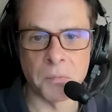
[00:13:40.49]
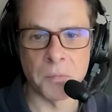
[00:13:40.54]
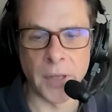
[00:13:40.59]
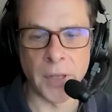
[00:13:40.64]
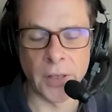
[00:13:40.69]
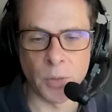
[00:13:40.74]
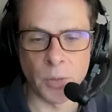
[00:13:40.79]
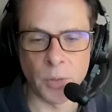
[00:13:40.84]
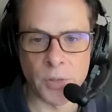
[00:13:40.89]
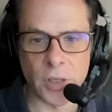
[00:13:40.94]

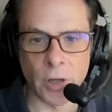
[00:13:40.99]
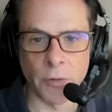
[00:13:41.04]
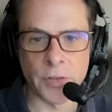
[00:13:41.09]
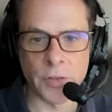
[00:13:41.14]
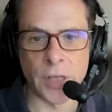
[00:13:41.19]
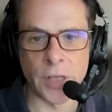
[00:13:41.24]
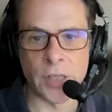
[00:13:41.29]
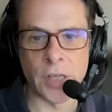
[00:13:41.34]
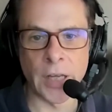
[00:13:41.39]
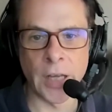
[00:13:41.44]
get
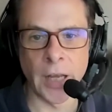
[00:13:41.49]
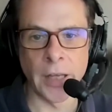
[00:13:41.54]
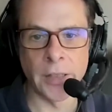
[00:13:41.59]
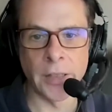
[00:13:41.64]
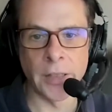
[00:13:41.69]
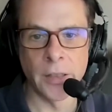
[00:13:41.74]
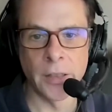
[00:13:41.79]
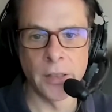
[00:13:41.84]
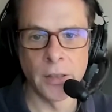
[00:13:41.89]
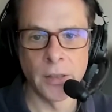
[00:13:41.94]
themselves
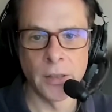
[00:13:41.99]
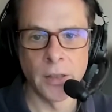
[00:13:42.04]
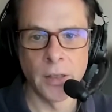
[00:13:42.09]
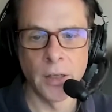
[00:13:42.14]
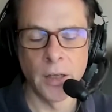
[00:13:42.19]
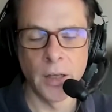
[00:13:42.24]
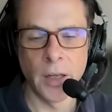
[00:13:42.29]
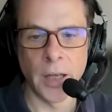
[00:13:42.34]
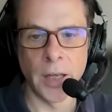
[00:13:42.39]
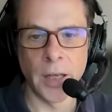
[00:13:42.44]
educated,
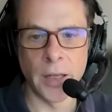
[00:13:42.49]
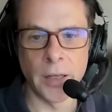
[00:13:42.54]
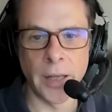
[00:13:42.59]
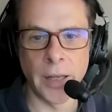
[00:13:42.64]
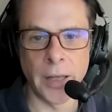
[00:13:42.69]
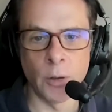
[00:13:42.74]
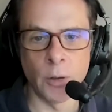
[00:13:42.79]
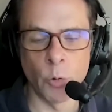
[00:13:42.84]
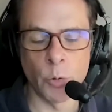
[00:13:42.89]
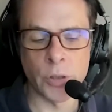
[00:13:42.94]

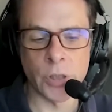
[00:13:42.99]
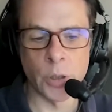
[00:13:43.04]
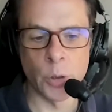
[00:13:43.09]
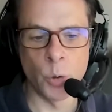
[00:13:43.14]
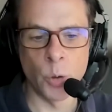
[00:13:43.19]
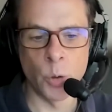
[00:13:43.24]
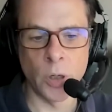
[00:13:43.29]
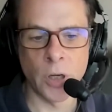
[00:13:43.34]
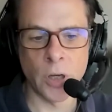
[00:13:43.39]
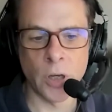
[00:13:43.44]
and look
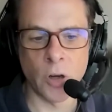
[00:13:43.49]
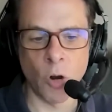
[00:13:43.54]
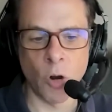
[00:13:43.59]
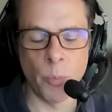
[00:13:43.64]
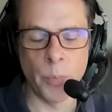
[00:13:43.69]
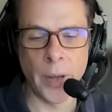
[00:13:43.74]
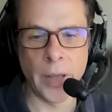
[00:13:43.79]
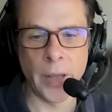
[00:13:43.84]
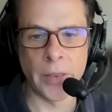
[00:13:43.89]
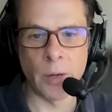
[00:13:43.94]
to
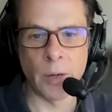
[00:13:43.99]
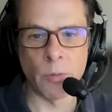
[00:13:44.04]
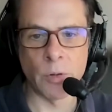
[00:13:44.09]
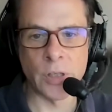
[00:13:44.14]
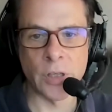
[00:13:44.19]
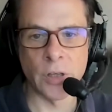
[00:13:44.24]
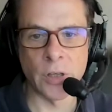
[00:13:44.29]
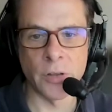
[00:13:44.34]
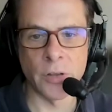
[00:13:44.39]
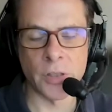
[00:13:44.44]
compound their
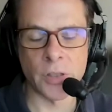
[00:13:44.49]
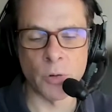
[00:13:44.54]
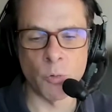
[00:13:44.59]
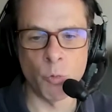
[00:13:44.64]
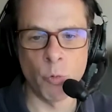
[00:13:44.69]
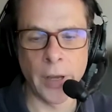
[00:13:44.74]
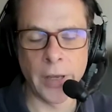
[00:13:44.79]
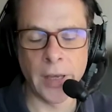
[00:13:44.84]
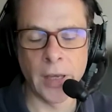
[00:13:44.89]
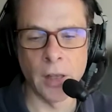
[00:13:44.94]
returns
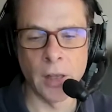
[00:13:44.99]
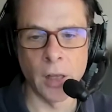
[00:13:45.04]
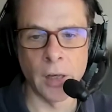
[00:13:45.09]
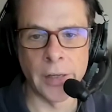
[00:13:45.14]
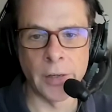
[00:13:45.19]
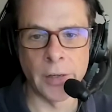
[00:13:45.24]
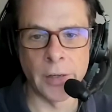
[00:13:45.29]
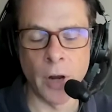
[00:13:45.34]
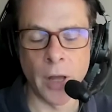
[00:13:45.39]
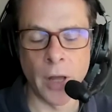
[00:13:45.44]

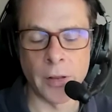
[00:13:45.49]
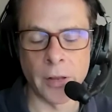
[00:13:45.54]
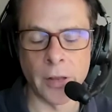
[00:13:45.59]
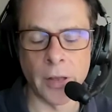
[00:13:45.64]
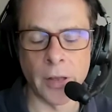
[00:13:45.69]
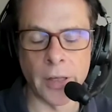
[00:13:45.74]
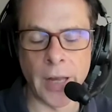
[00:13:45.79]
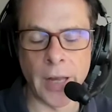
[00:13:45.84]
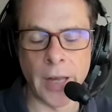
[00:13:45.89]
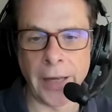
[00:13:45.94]
regularly rather
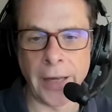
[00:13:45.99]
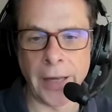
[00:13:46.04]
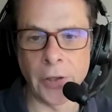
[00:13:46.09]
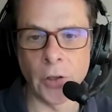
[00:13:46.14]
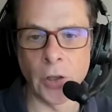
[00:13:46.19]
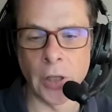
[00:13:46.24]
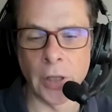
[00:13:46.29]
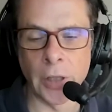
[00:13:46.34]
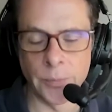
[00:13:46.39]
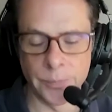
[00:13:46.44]
than
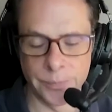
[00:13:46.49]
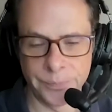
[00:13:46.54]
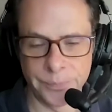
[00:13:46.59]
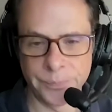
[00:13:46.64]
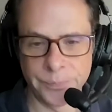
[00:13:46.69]
annually.